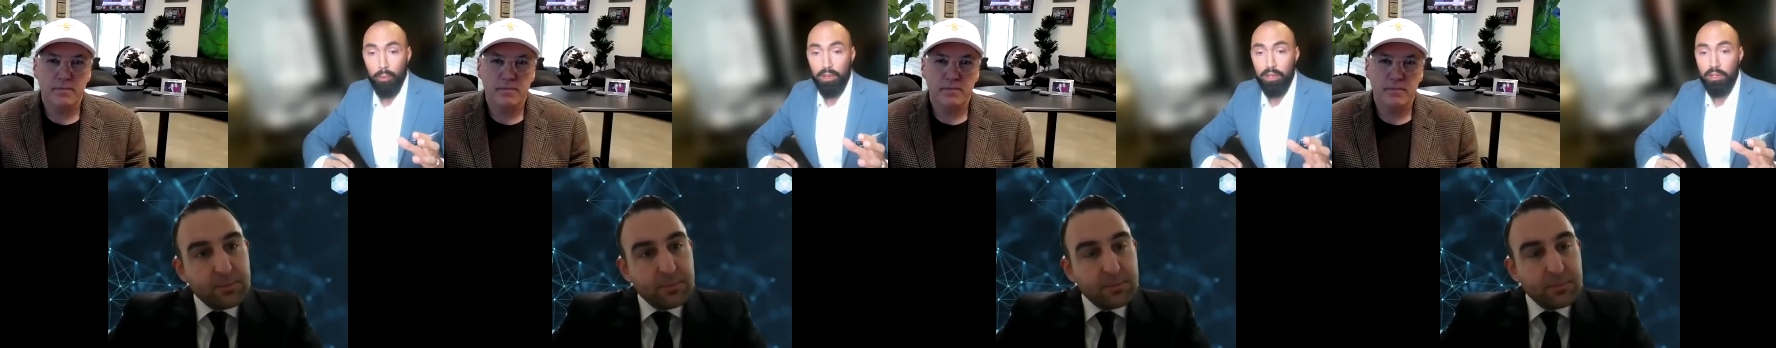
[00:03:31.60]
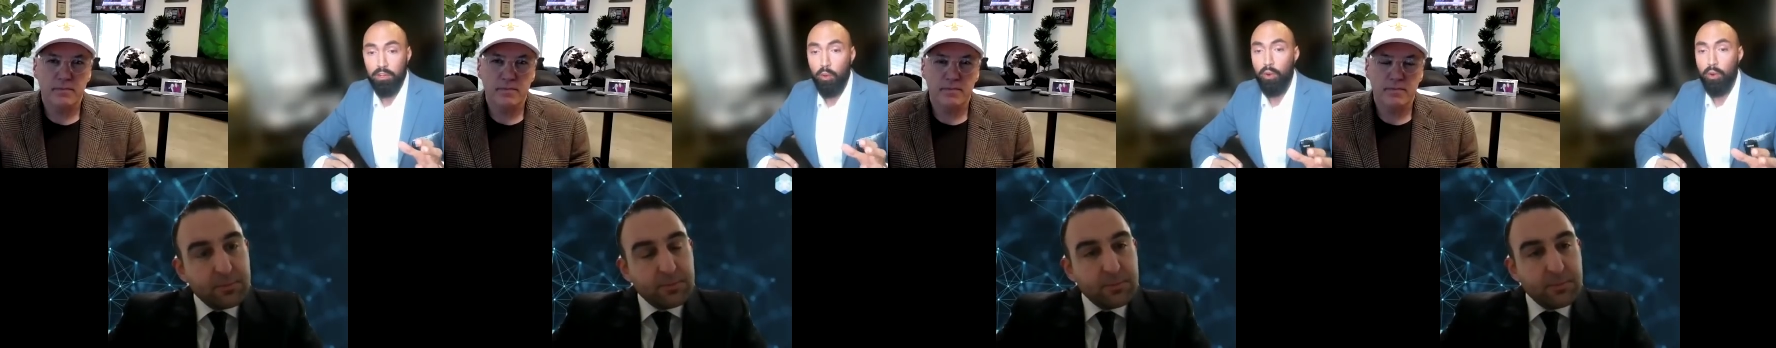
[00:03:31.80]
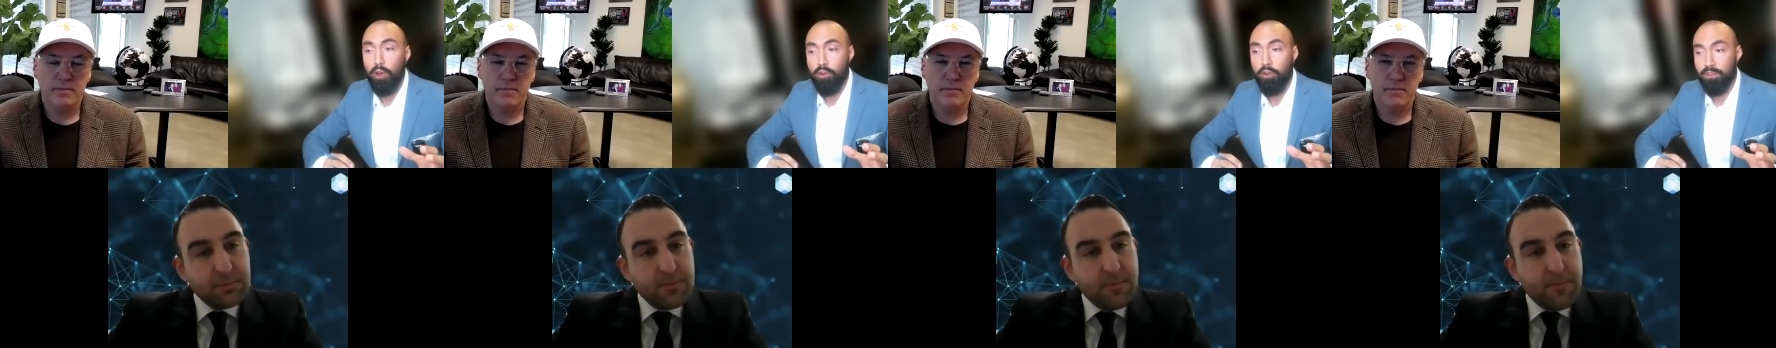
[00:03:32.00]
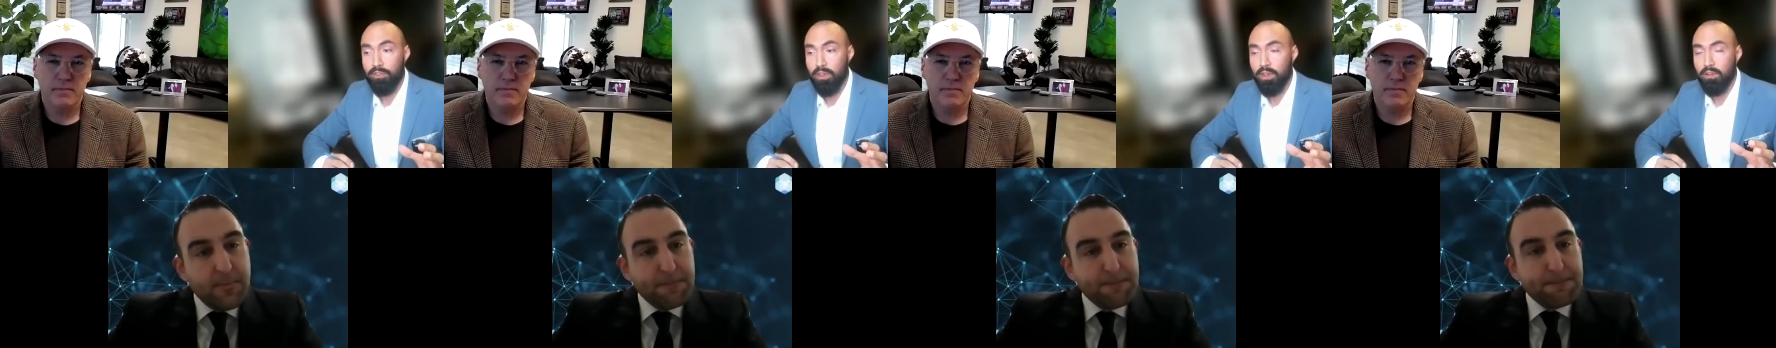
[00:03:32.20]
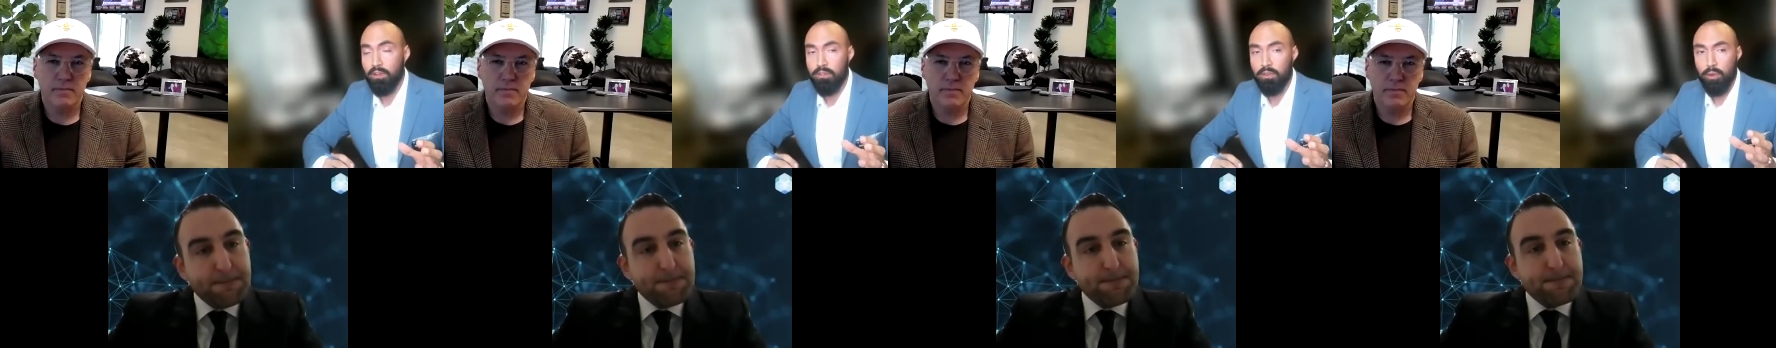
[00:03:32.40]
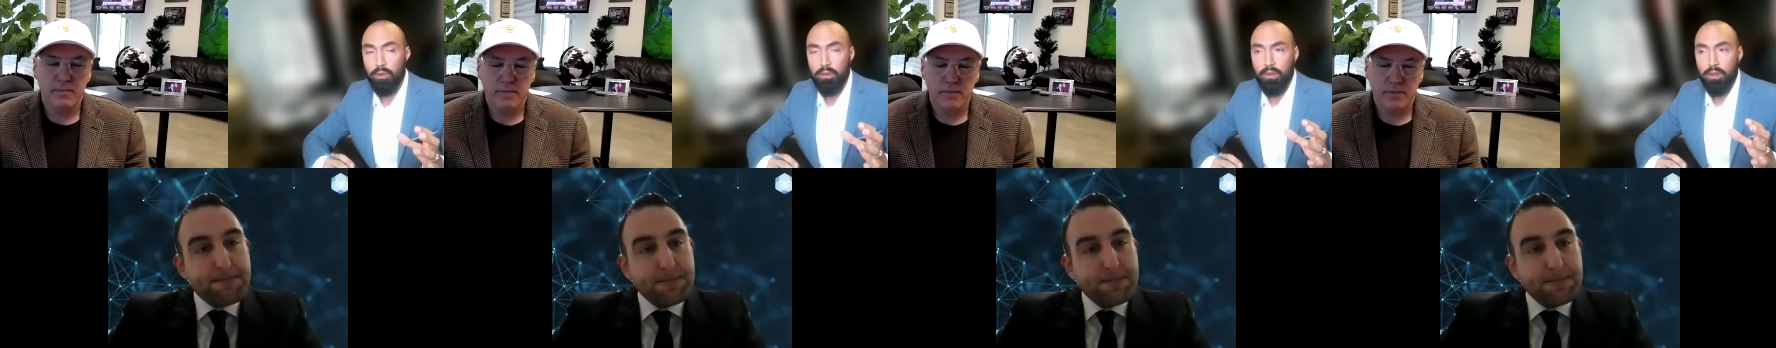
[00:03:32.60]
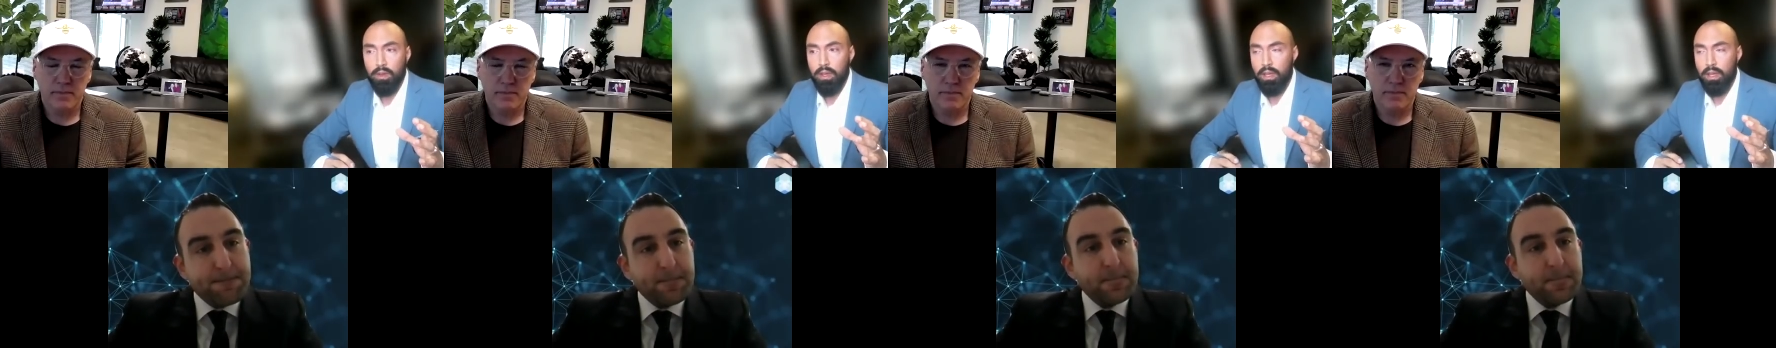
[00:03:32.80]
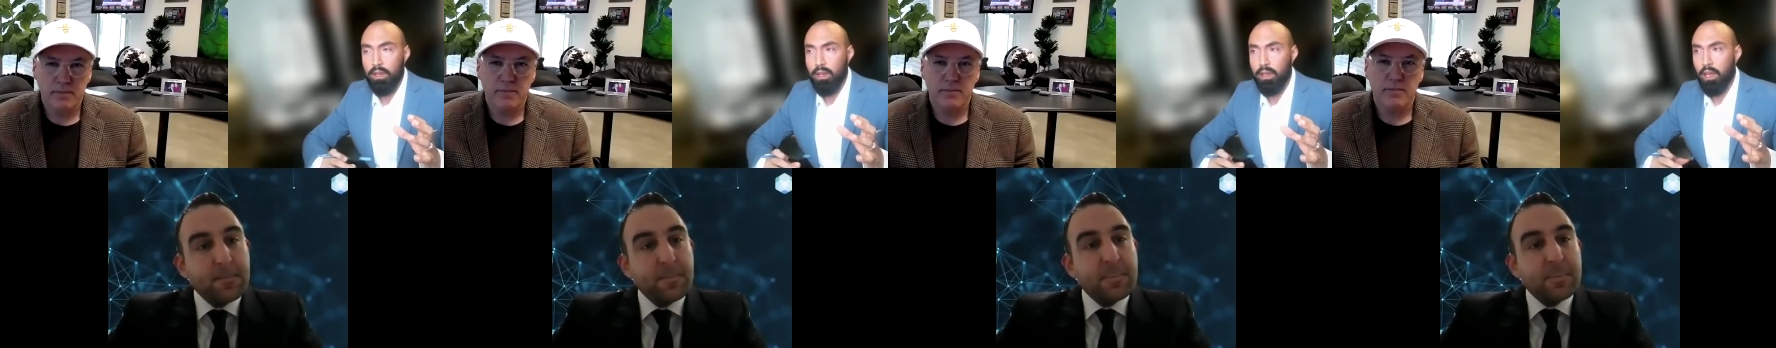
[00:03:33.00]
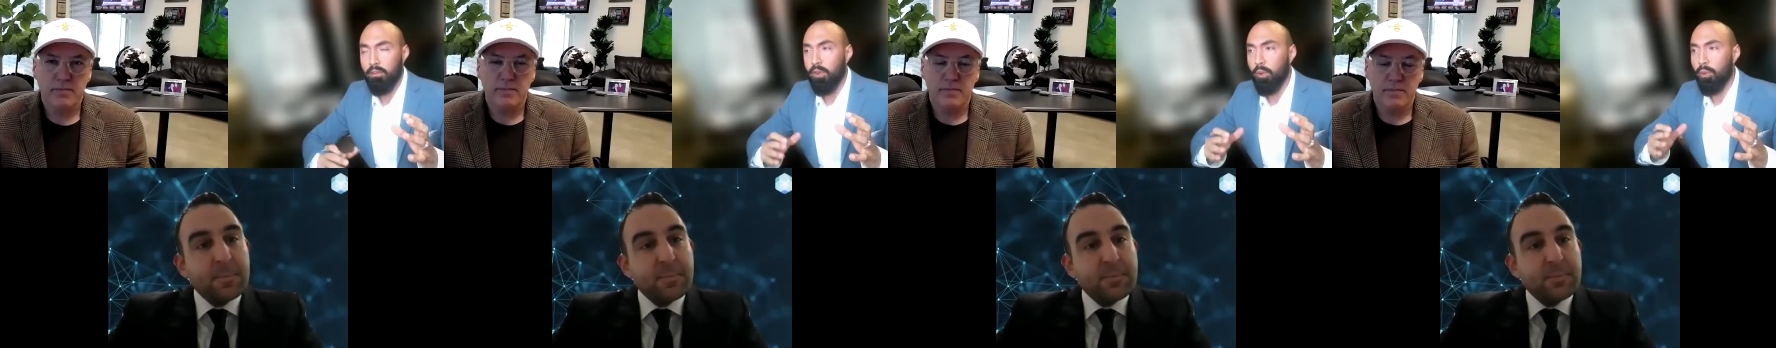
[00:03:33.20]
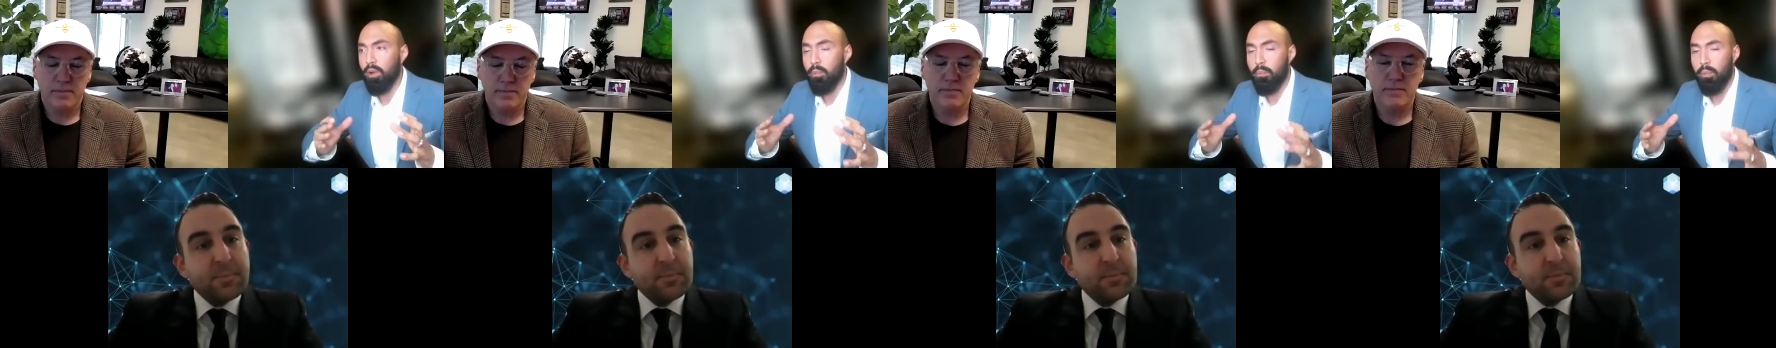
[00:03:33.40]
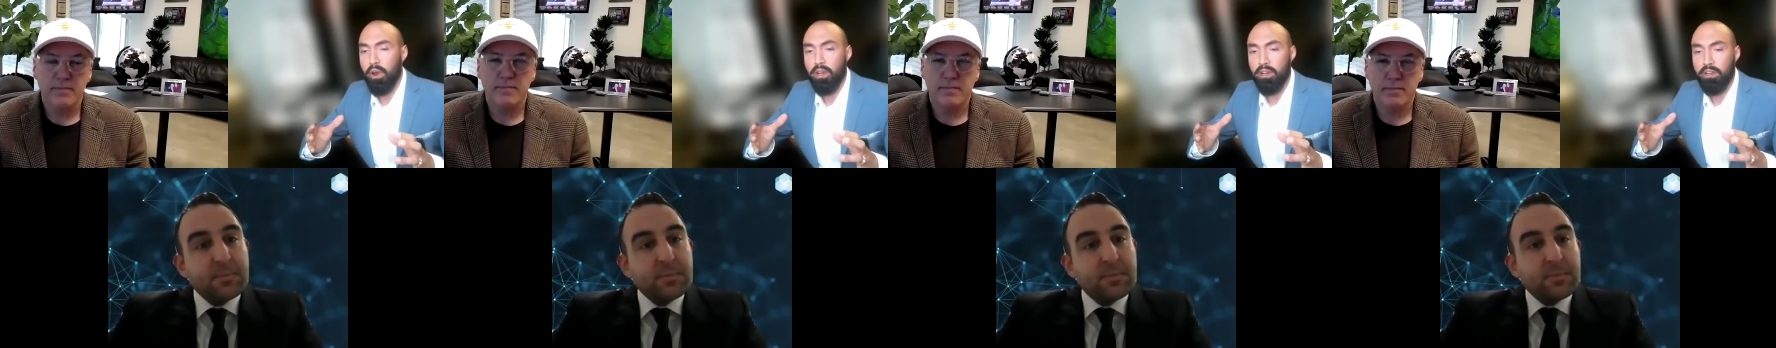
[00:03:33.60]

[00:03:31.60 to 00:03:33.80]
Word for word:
Speaker 1: really don't understand. So like, if you were to break